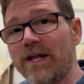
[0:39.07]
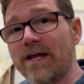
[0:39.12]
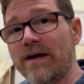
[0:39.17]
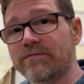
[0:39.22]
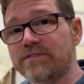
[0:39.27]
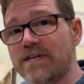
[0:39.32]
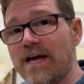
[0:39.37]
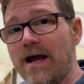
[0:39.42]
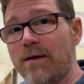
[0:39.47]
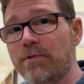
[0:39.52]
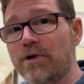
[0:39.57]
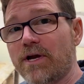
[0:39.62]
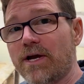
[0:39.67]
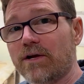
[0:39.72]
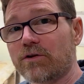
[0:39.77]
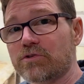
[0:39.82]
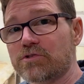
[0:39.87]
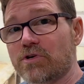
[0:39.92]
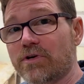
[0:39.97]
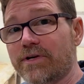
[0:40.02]
and have
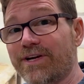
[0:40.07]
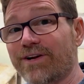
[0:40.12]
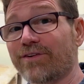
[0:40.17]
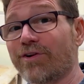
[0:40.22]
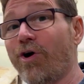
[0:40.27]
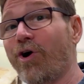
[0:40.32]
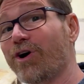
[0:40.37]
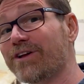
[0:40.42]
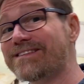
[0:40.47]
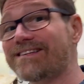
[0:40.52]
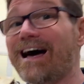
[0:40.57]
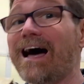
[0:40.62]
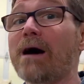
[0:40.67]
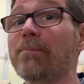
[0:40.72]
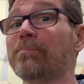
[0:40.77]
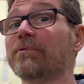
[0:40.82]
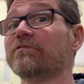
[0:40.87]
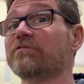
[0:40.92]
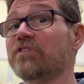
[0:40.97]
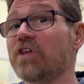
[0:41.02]
tabernacles on here, and on
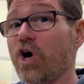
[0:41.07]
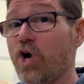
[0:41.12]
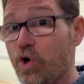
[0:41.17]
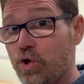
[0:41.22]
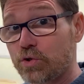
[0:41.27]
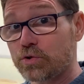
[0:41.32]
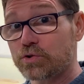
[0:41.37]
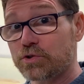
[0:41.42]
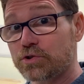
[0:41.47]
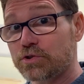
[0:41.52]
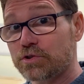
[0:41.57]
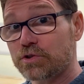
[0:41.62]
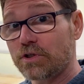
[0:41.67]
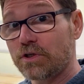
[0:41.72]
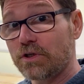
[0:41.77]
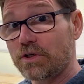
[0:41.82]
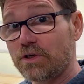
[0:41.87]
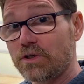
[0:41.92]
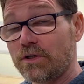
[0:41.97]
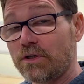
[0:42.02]
top of those
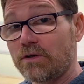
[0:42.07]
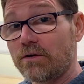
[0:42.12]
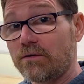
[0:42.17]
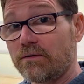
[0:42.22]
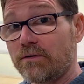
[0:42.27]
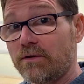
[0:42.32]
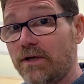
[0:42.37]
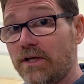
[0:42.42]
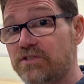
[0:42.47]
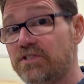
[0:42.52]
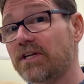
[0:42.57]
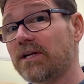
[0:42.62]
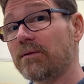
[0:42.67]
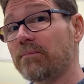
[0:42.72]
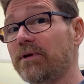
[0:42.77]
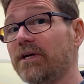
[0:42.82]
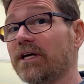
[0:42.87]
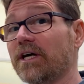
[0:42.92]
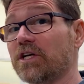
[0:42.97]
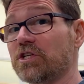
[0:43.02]
is going to
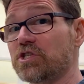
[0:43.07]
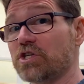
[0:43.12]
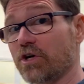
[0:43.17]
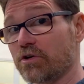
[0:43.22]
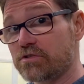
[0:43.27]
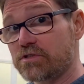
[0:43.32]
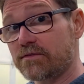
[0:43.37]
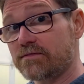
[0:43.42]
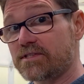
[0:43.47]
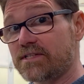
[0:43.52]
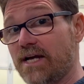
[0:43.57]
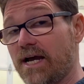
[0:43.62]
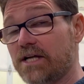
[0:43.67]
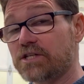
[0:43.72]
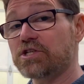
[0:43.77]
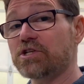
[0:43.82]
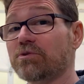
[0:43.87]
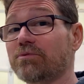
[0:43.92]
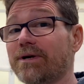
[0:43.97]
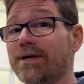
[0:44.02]
be a Joseph
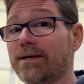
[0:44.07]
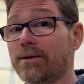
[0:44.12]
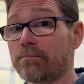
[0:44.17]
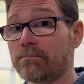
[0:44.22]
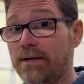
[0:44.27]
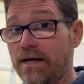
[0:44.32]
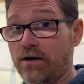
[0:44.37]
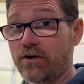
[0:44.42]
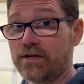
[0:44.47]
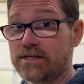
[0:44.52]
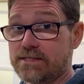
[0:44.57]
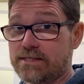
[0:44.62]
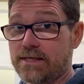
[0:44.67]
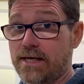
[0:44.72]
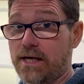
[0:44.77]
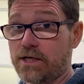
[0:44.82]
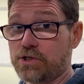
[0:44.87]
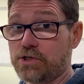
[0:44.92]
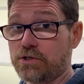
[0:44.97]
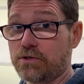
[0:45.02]
statue and a Mary
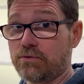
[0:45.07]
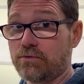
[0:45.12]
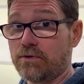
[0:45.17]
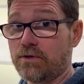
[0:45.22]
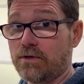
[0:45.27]
statue.